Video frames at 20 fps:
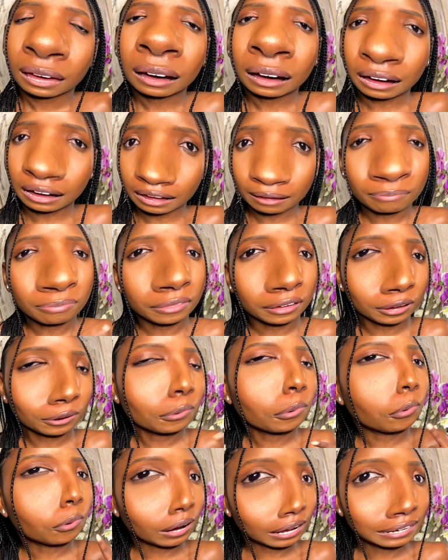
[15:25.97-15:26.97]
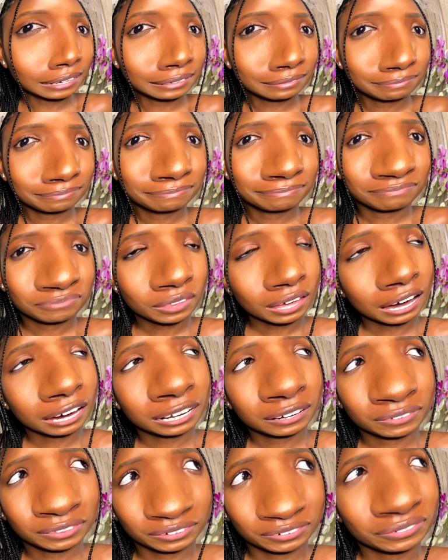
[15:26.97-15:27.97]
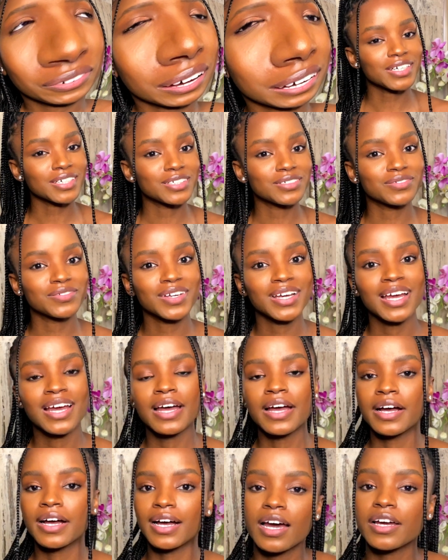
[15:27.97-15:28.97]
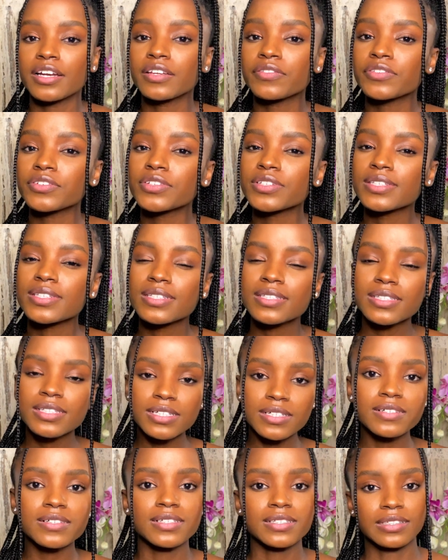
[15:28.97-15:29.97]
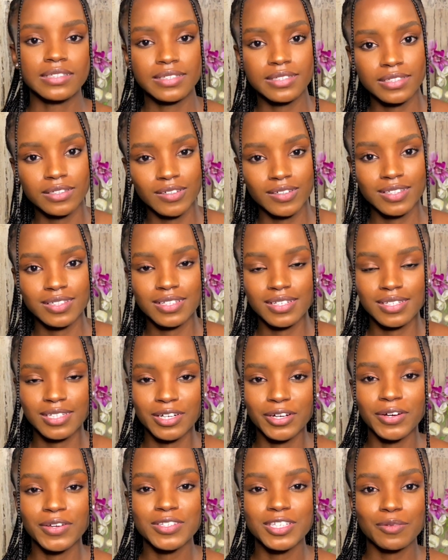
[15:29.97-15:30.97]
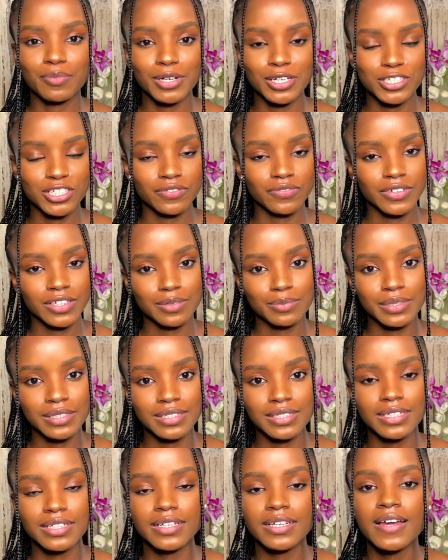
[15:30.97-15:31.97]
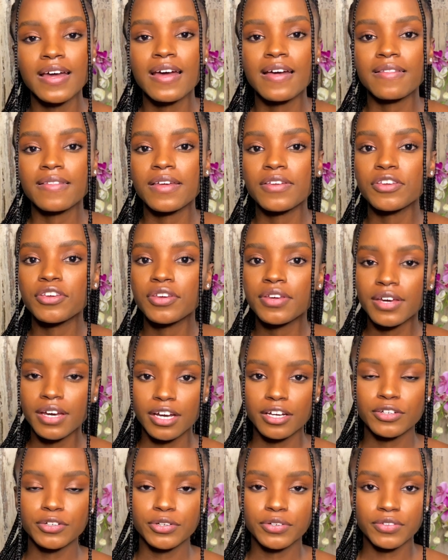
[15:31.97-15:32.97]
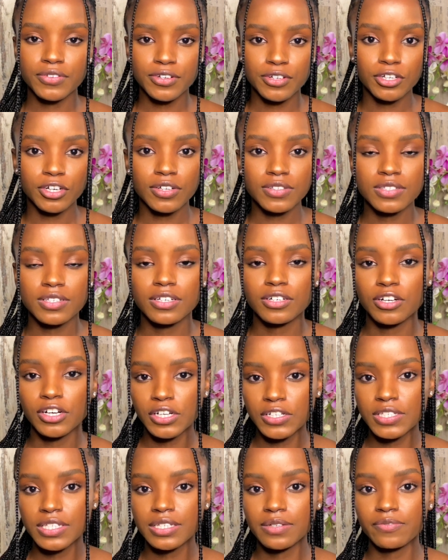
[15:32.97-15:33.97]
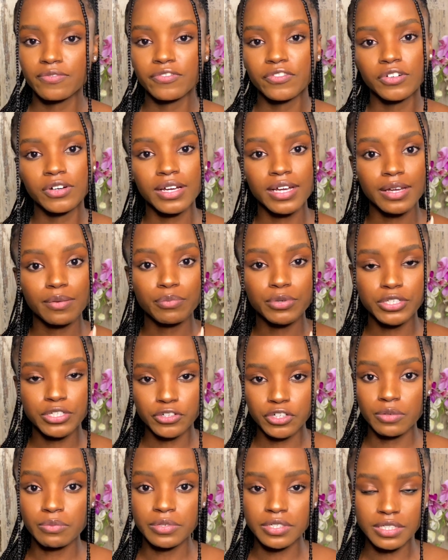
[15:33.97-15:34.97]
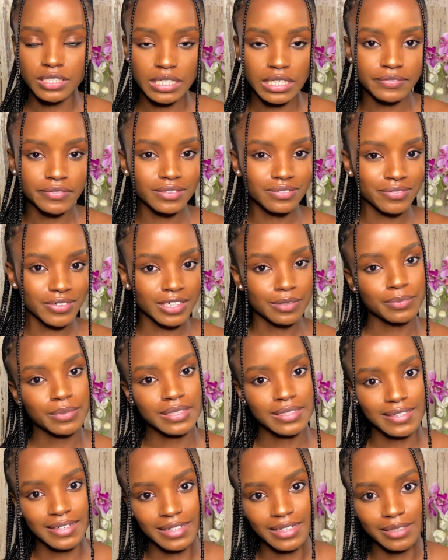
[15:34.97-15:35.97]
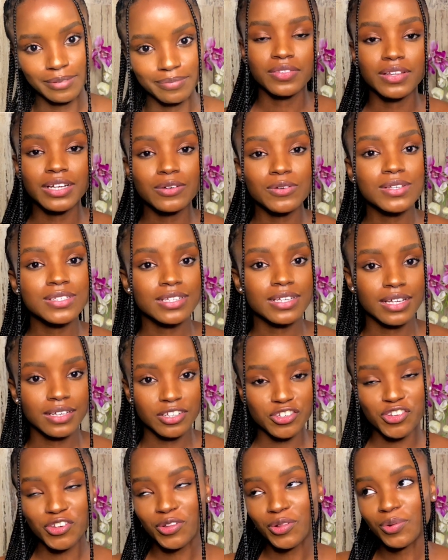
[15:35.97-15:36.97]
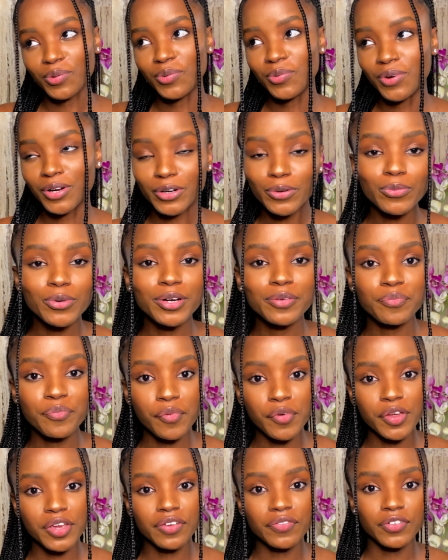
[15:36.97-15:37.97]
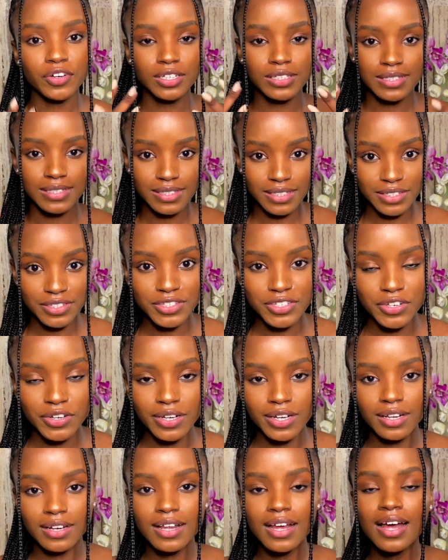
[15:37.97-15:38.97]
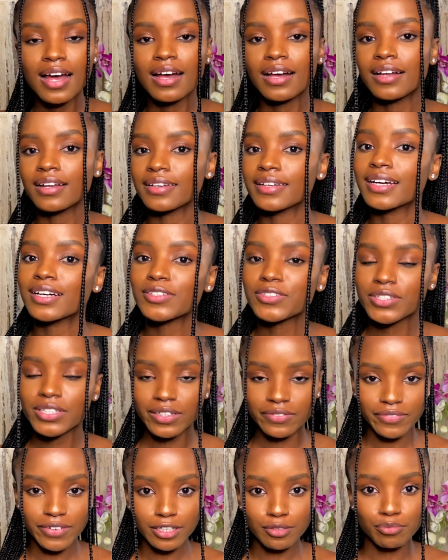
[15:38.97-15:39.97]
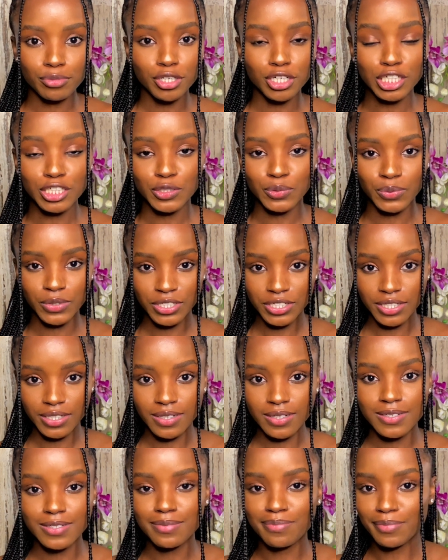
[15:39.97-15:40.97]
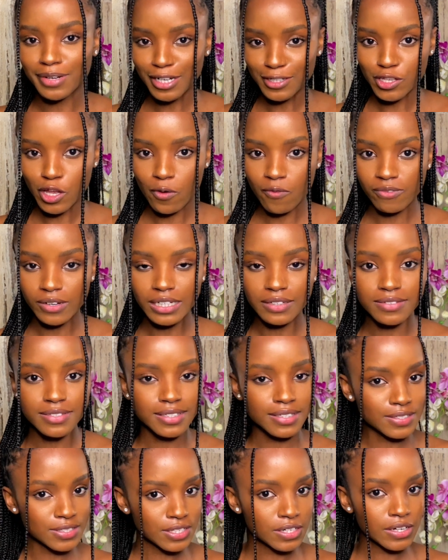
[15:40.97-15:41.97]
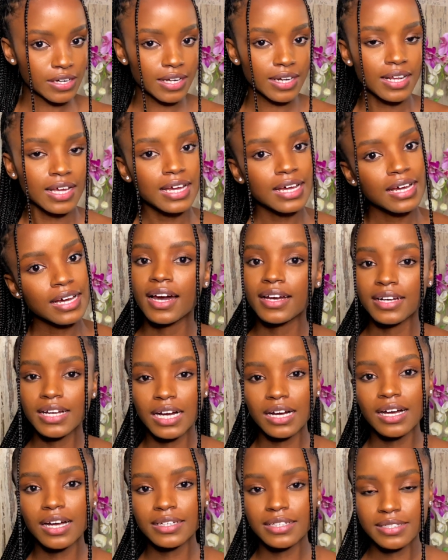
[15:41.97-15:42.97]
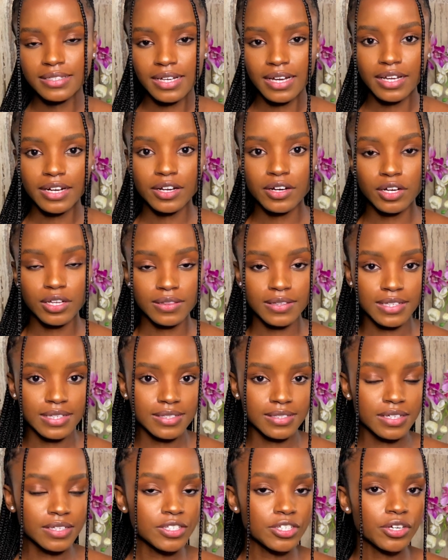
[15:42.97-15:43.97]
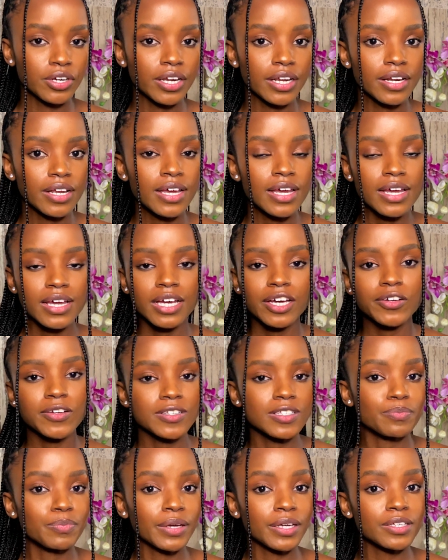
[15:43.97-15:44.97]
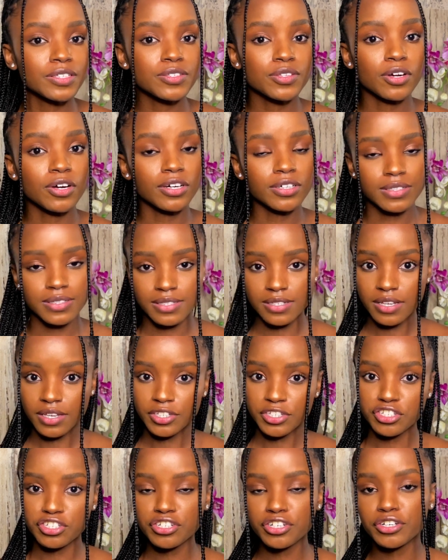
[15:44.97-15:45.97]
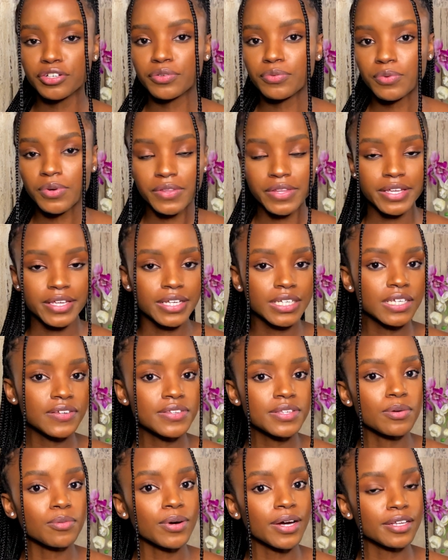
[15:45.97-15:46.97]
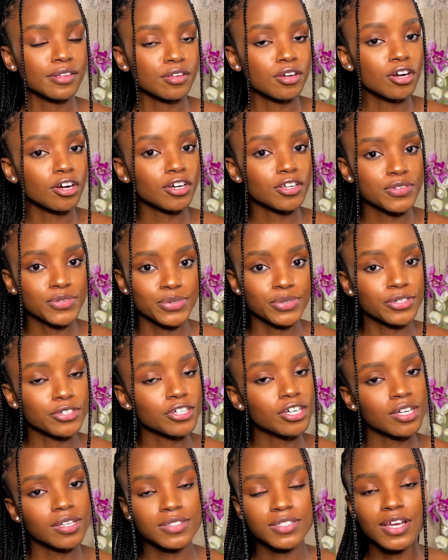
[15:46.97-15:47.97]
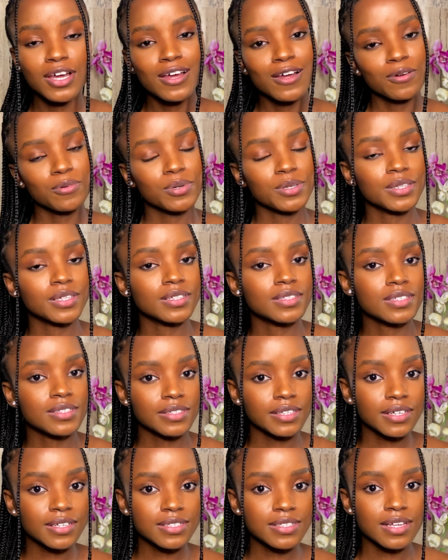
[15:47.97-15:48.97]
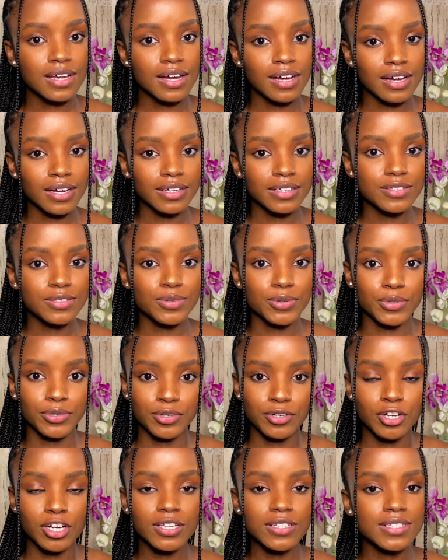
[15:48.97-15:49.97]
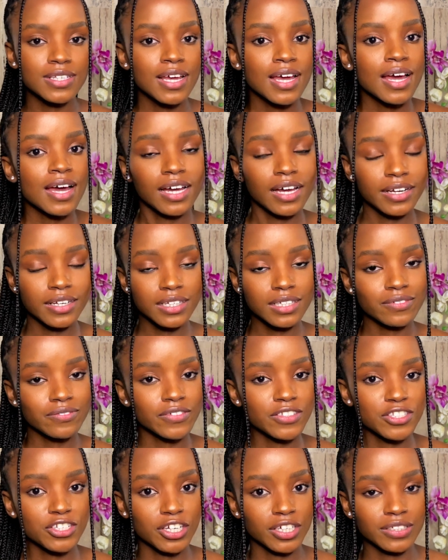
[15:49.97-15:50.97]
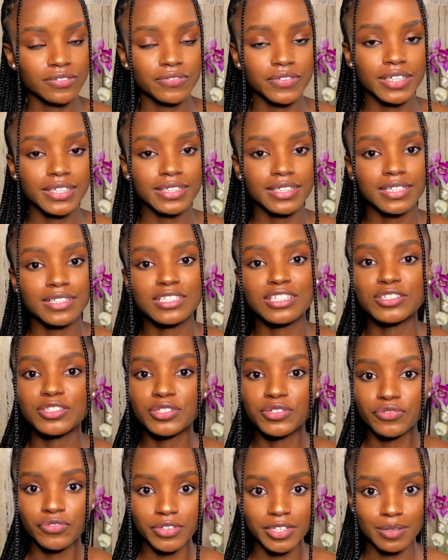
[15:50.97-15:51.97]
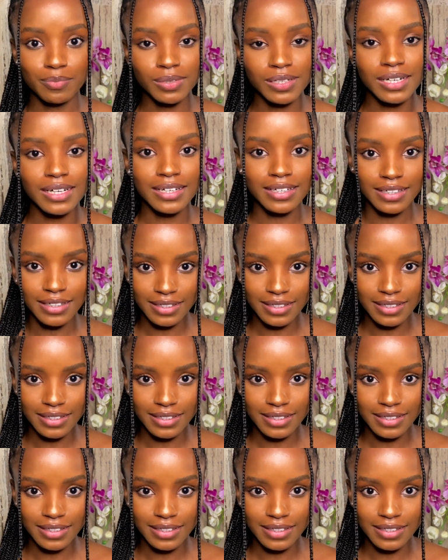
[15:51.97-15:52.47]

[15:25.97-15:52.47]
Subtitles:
I'm that 1 out of the 5. And if you're seriously serious about your vitamin D, then you can go to the doctor and ask them for a prescription labeled vitamin D. That was a literal one-on-one brief on sunscreen. And now to the fun part, which is my top 5 sunscreen and how I decided on the sunscreen. It was based on texture, whether it leaves a white cast or not, whether it stings the eyes or not, and if it's convenient to reapply